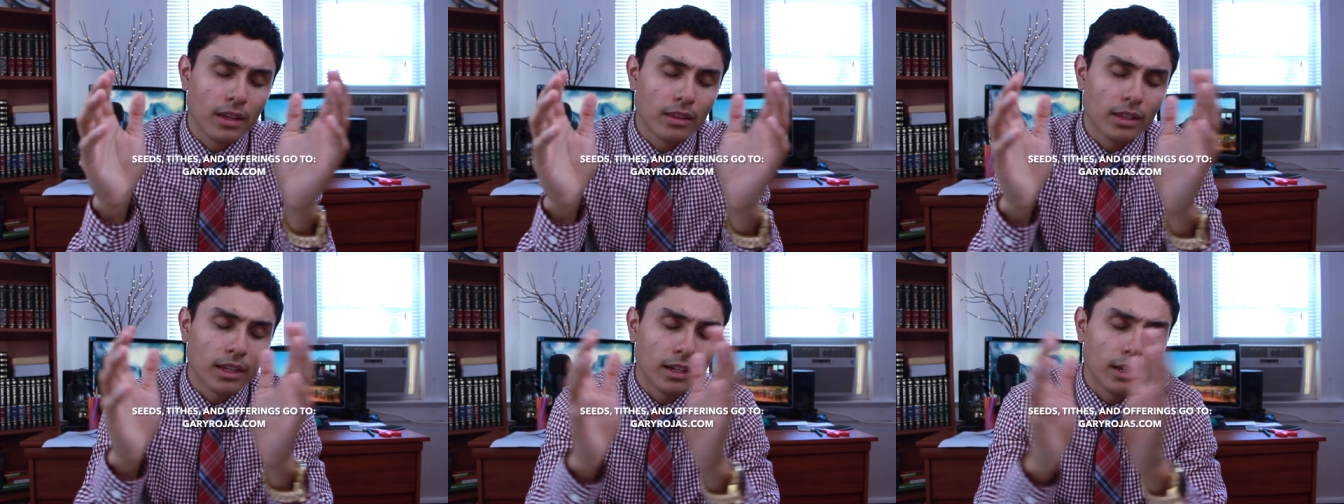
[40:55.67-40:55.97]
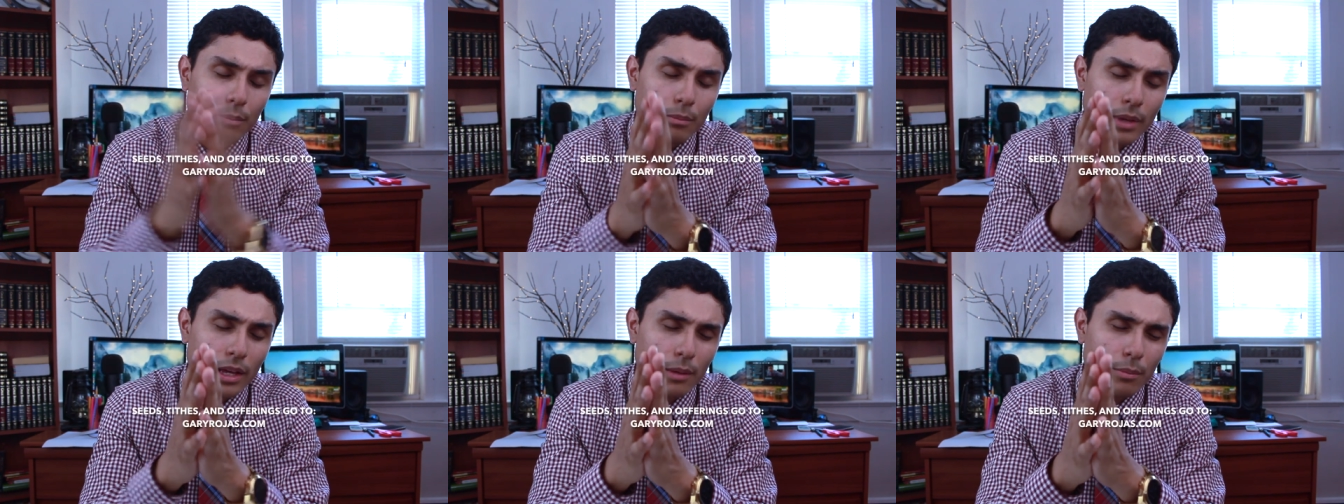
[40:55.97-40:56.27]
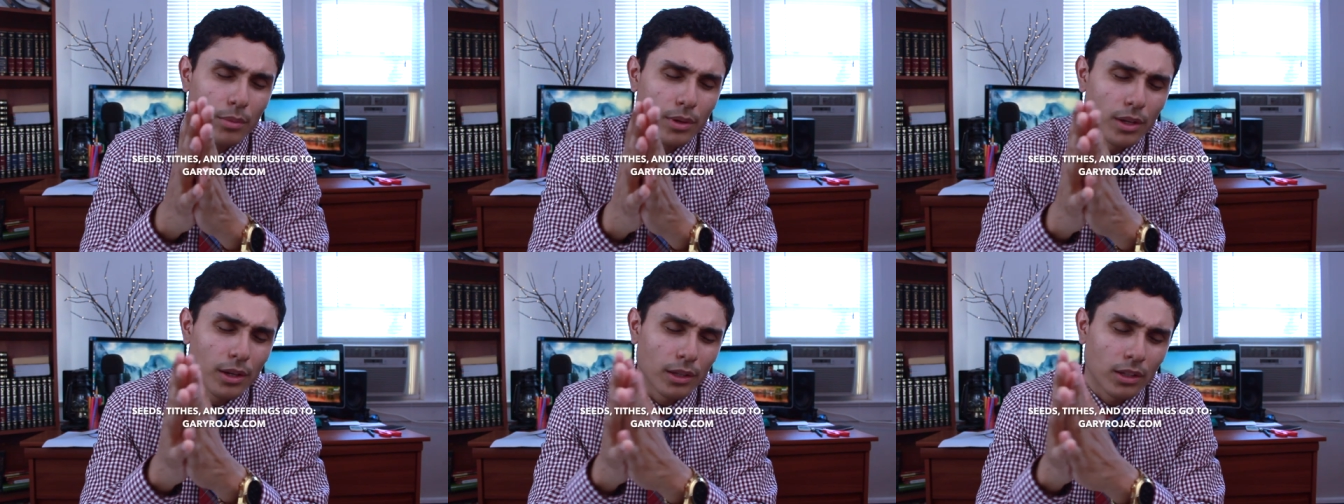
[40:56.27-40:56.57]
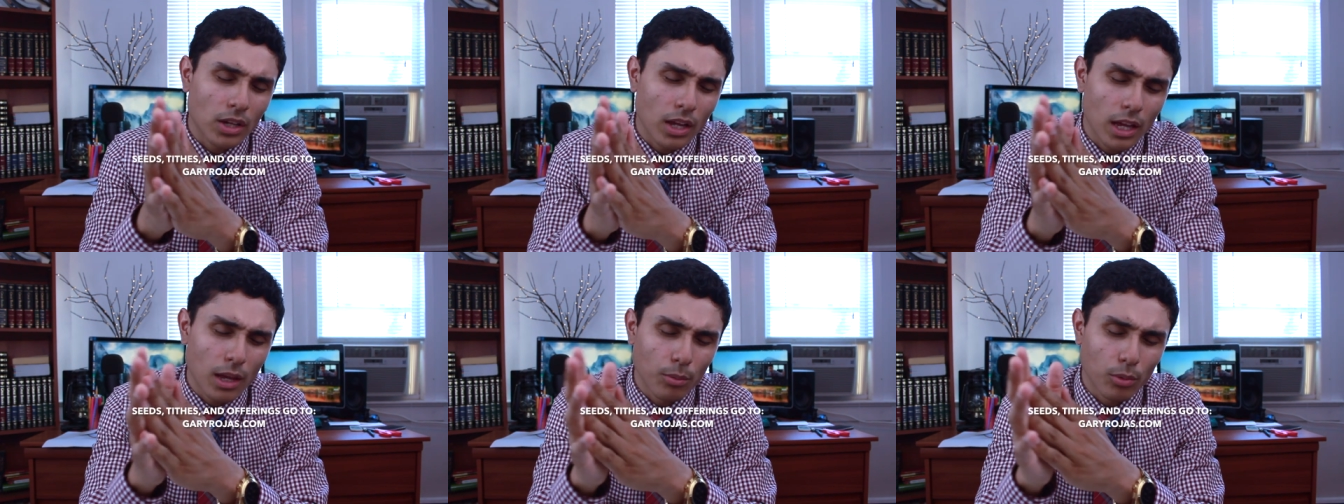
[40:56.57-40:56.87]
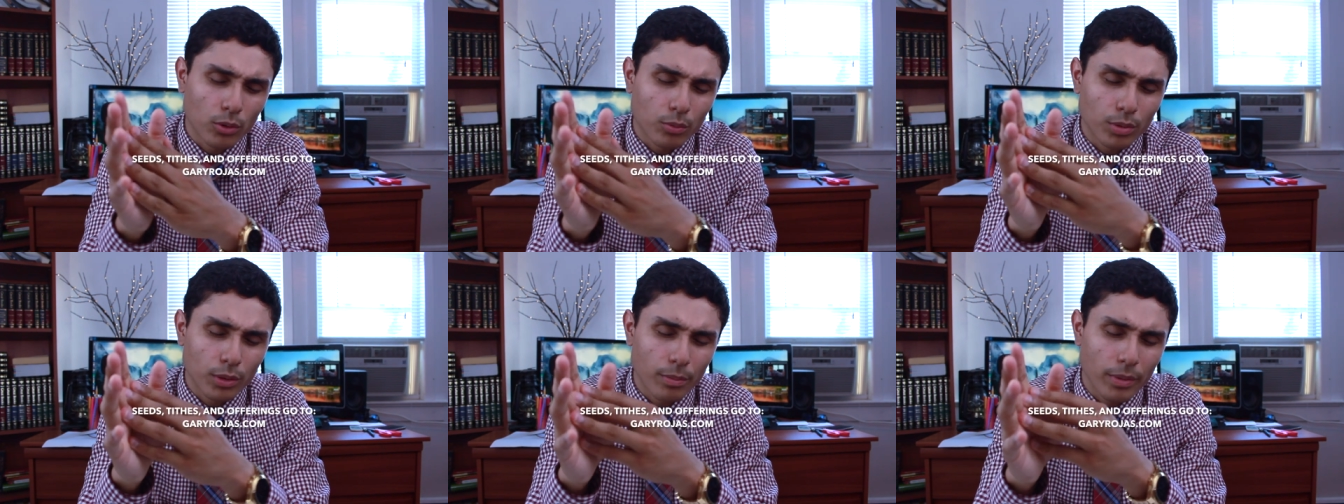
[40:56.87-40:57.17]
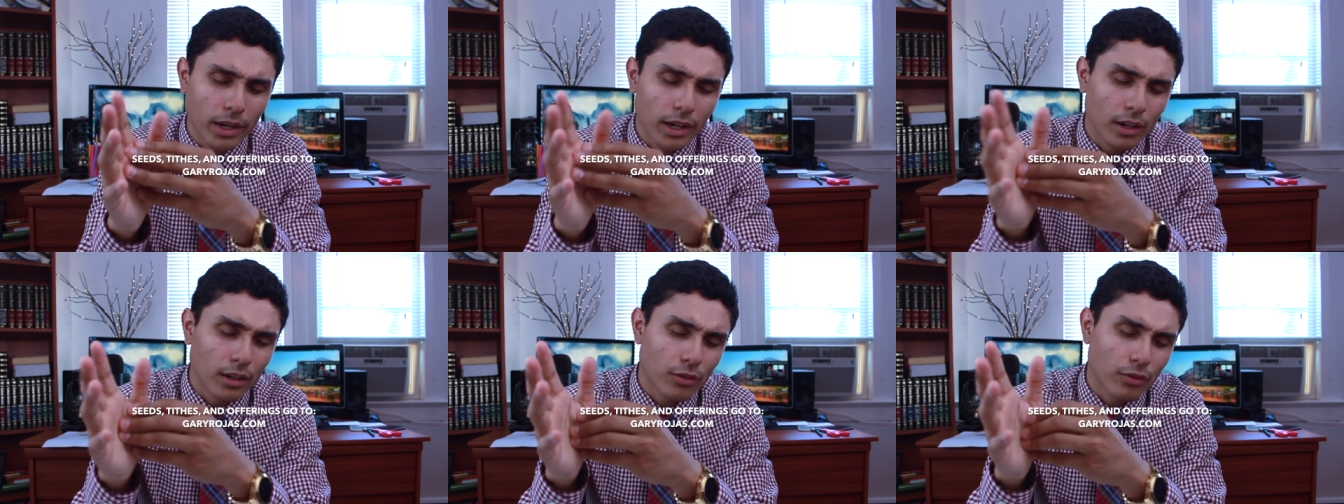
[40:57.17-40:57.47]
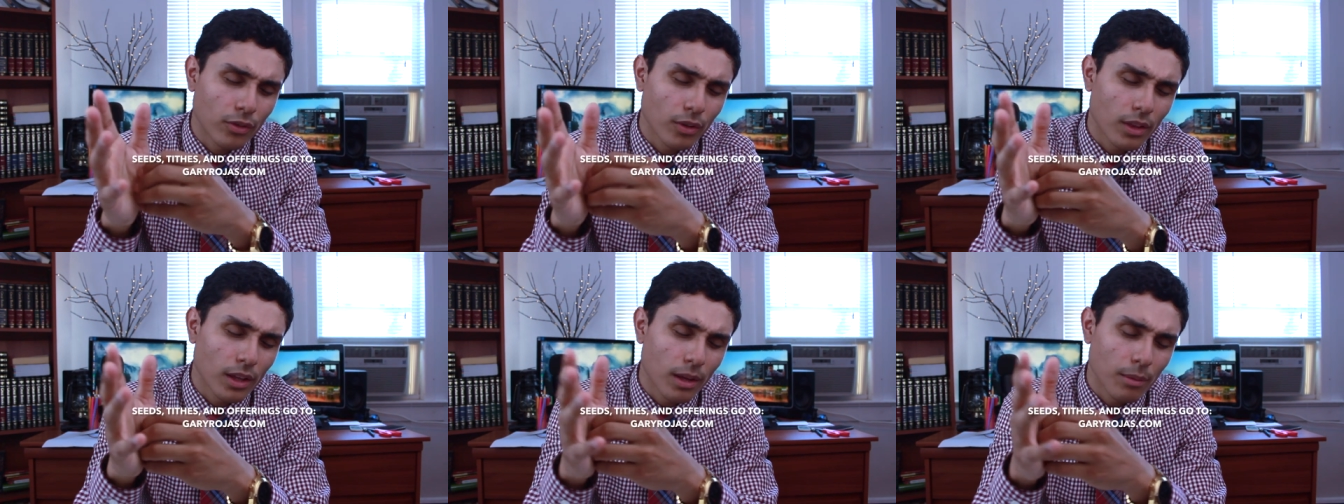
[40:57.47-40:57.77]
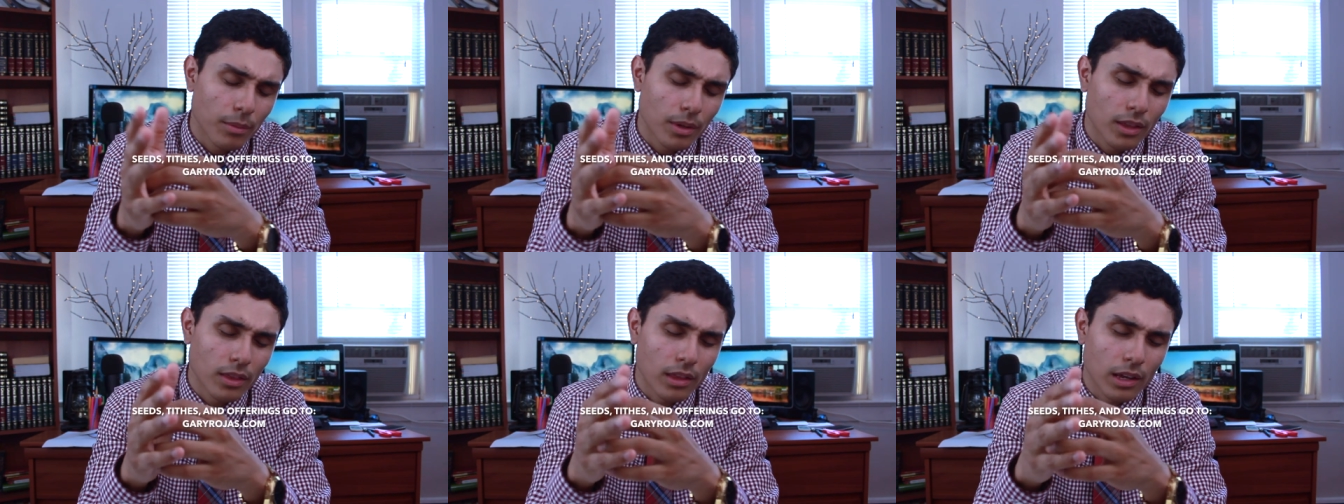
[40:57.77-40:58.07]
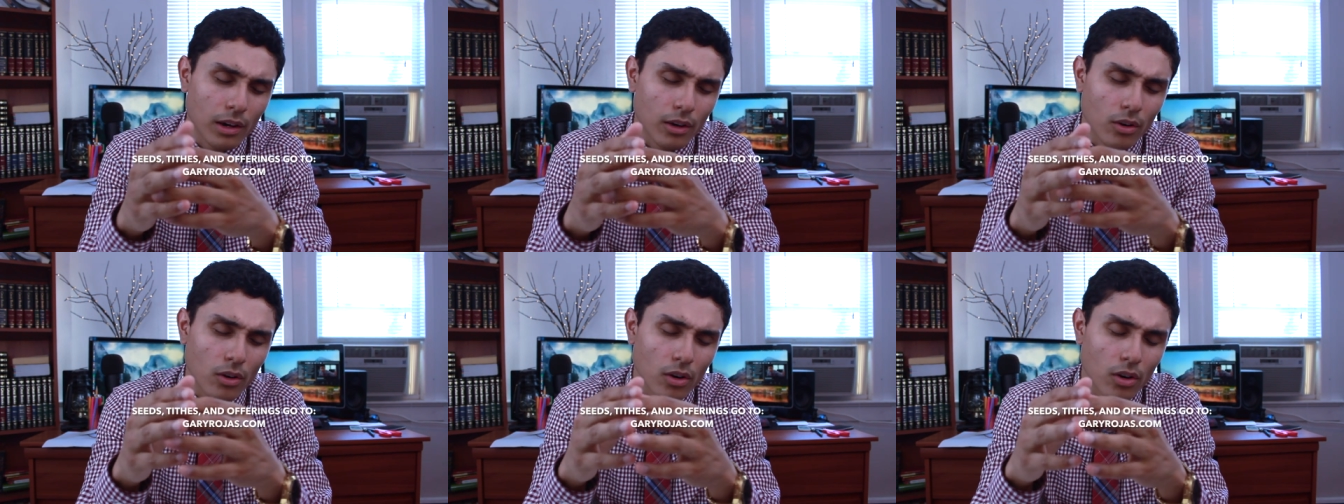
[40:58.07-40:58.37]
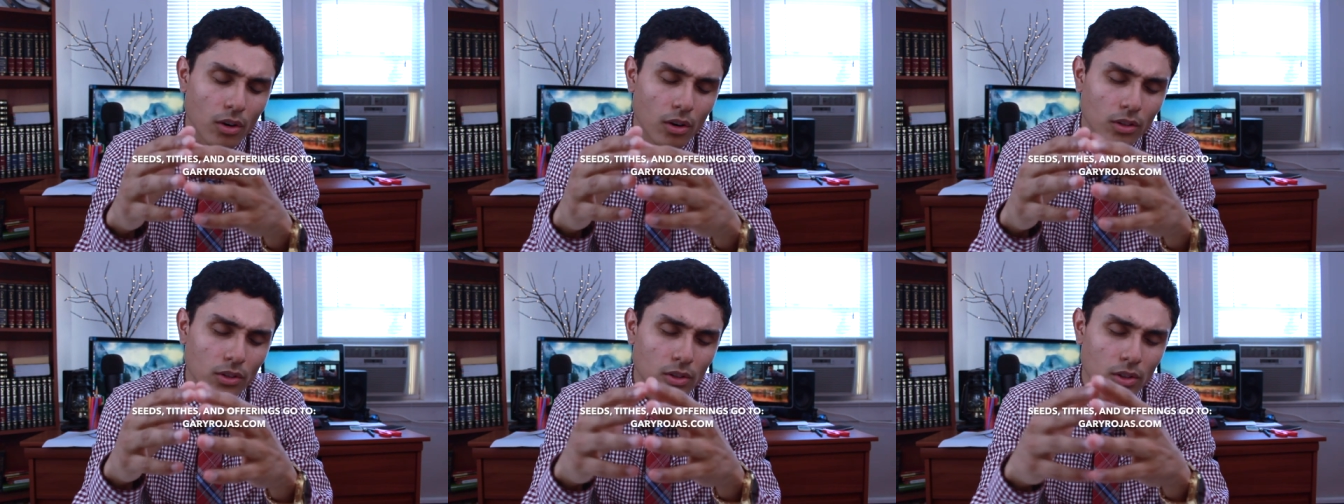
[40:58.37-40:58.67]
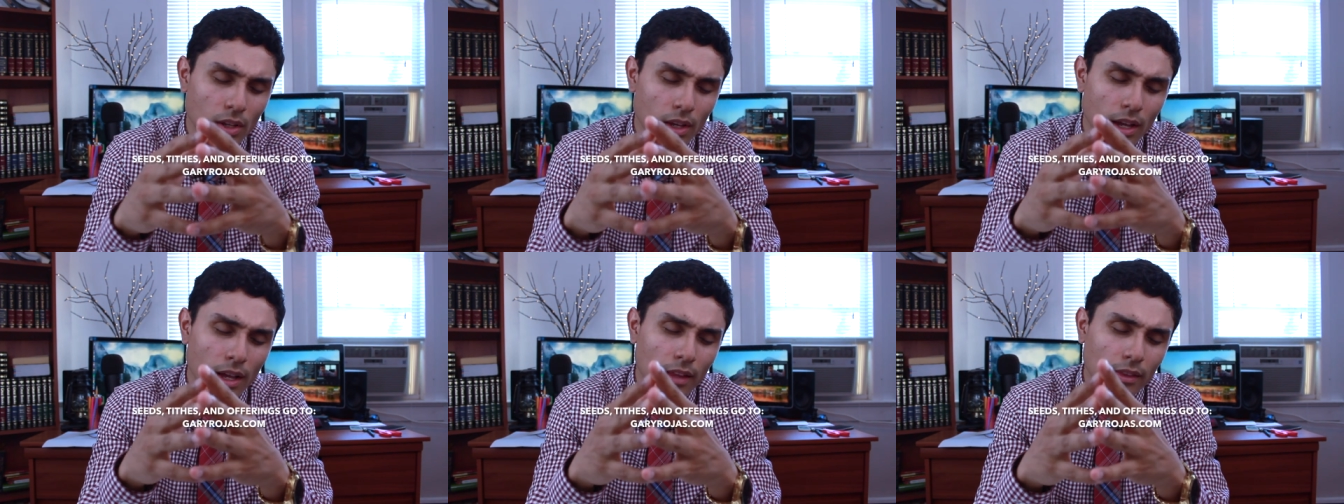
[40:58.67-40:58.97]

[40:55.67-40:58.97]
that it may be a table prepared for them in their hearts,